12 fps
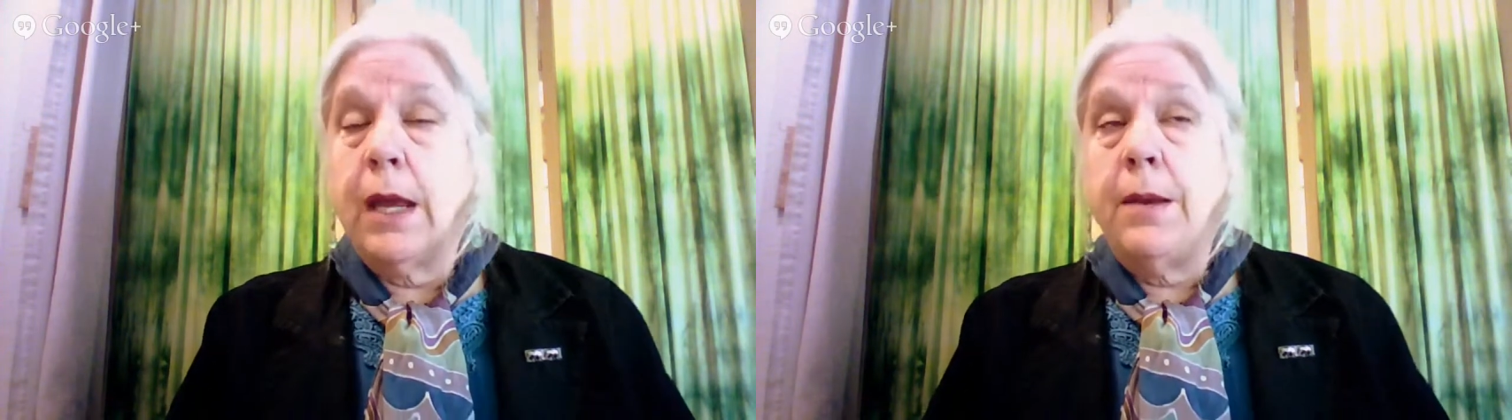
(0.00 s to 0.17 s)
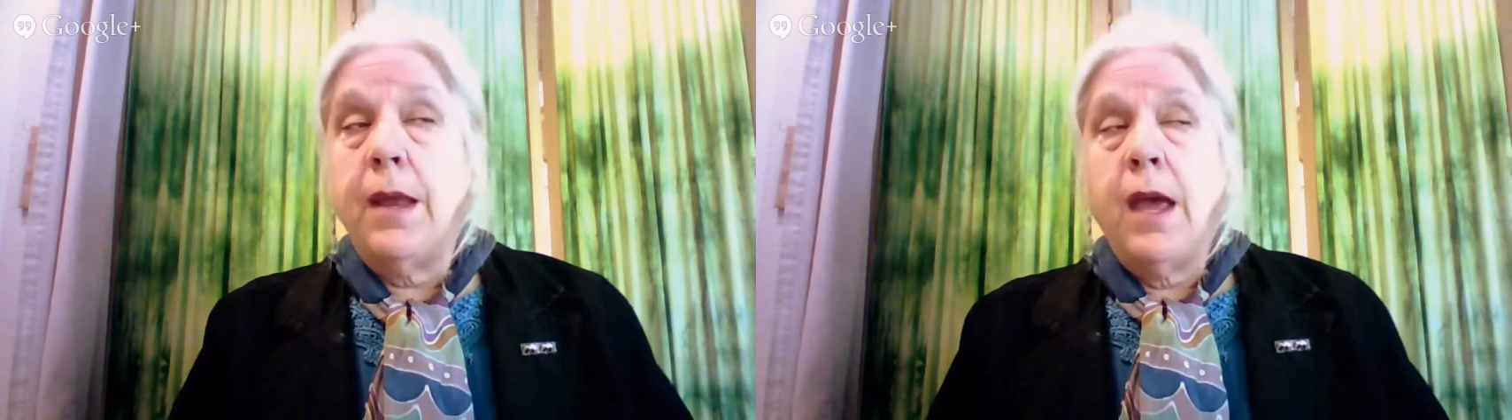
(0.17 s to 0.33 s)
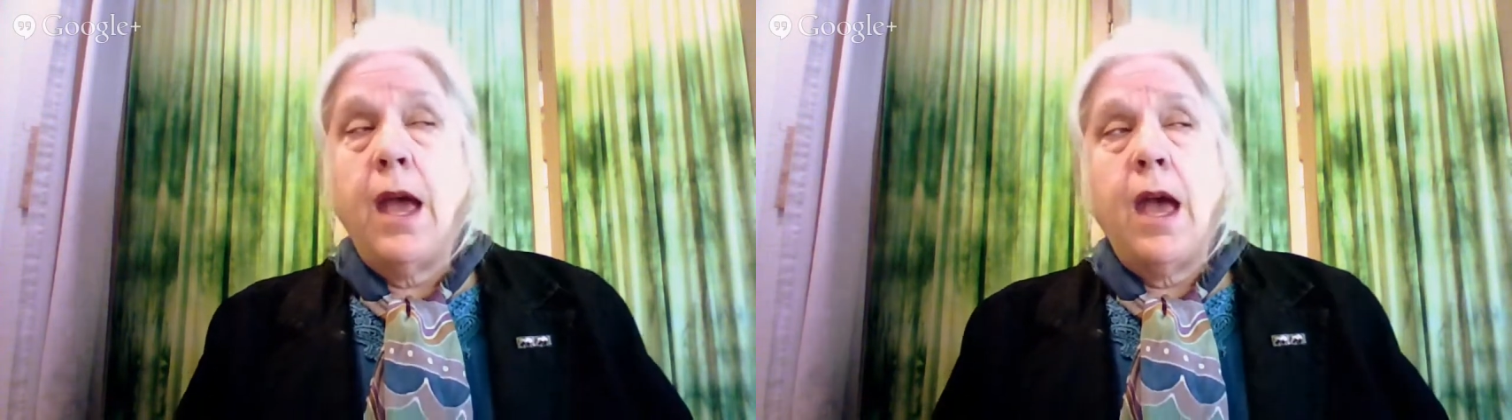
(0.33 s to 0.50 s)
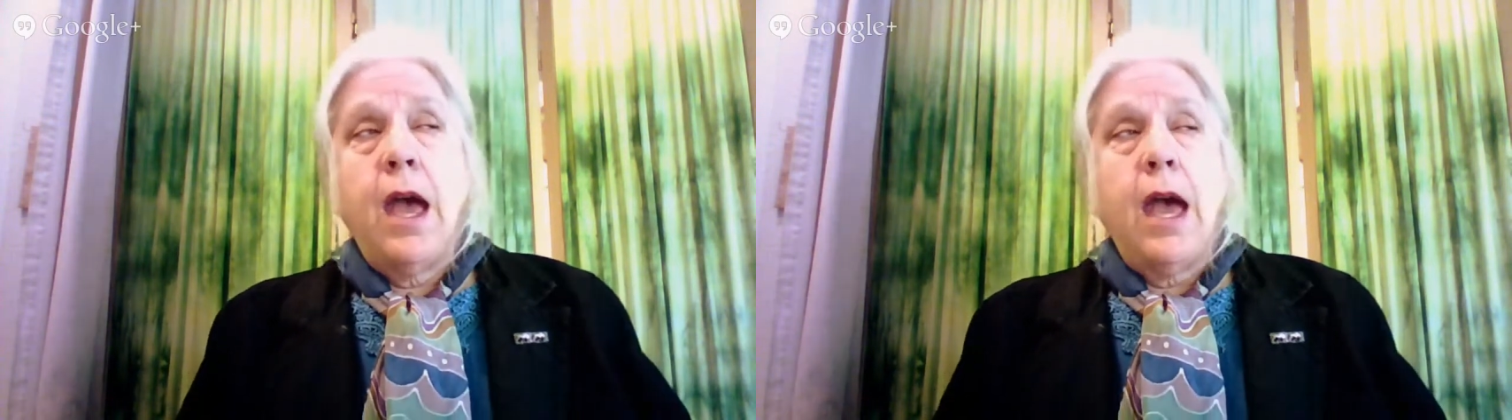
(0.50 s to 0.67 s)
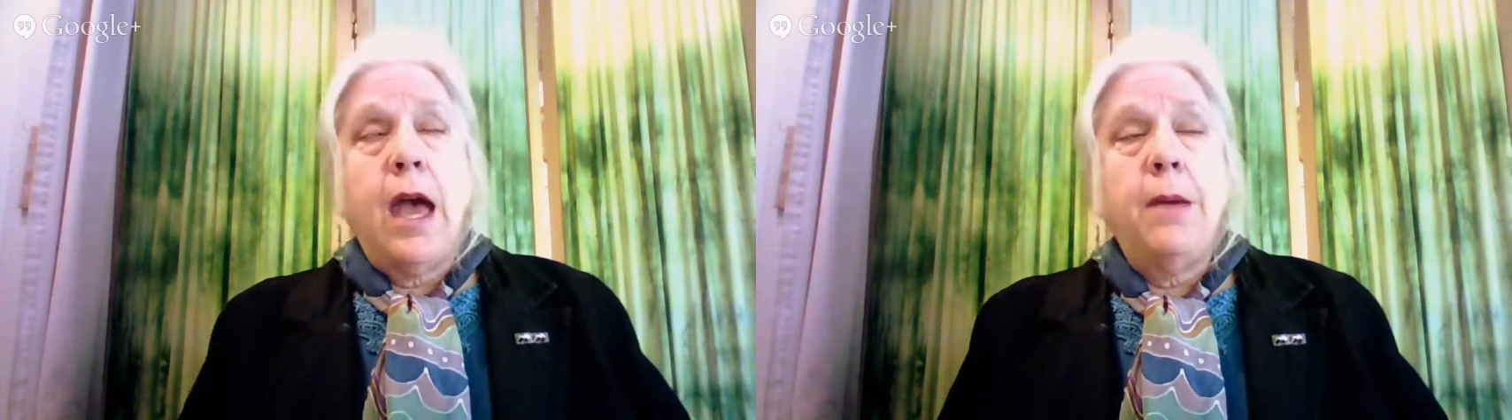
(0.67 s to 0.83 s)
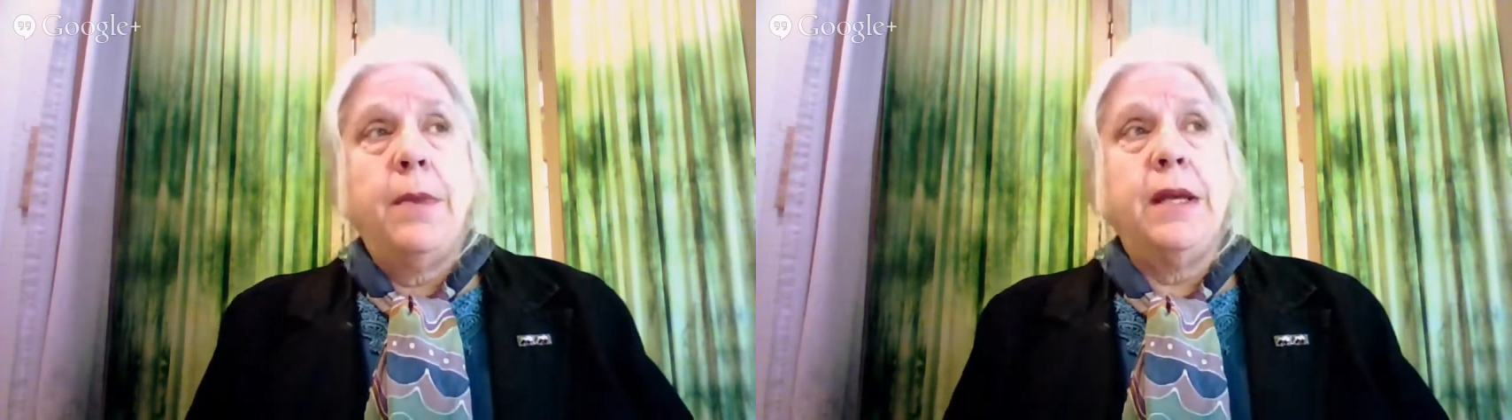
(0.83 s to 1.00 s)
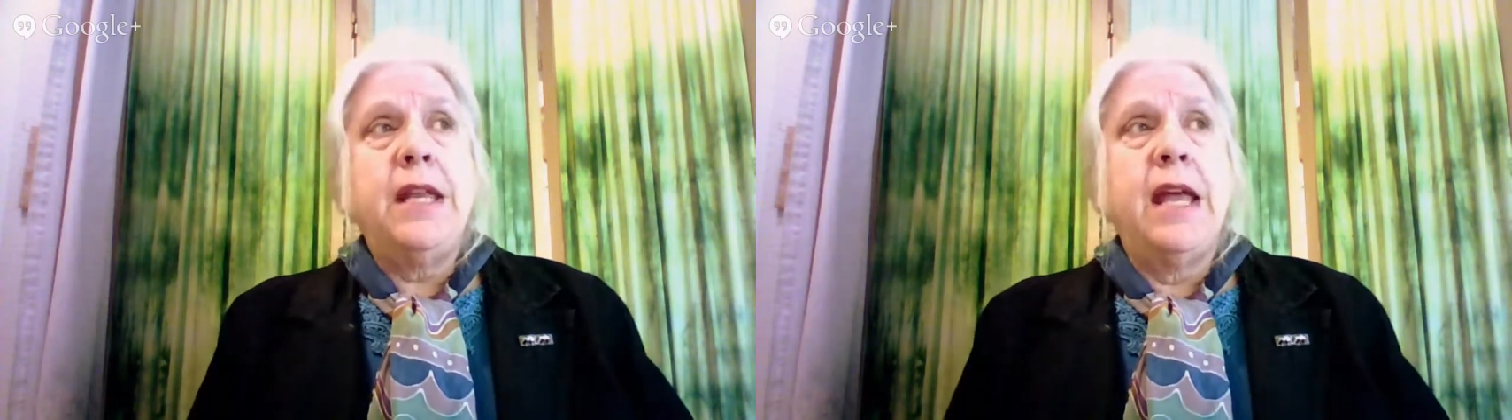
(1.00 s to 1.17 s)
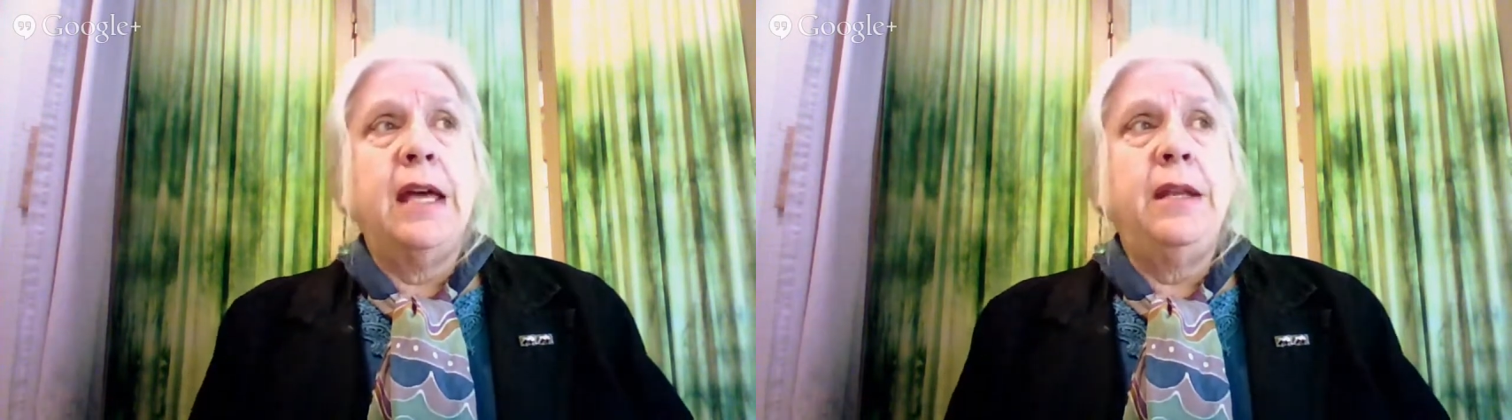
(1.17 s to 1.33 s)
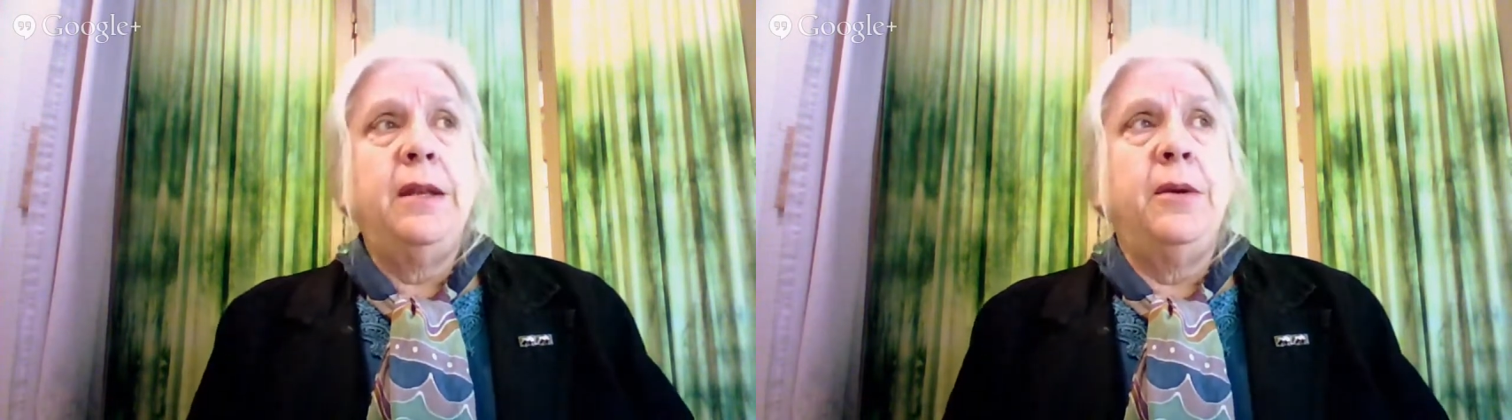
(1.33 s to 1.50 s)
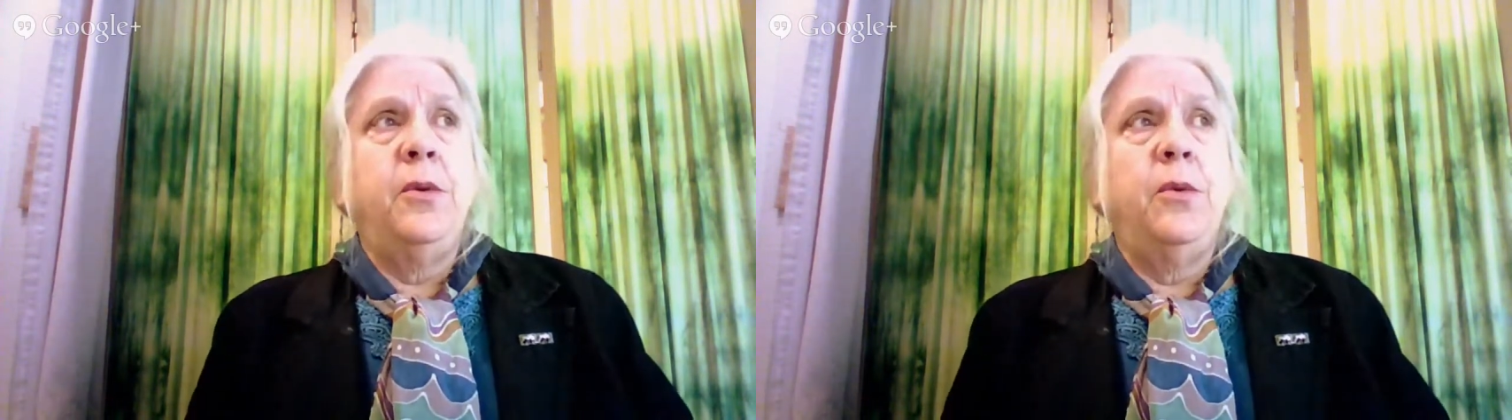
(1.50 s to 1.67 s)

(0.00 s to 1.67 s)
And my dad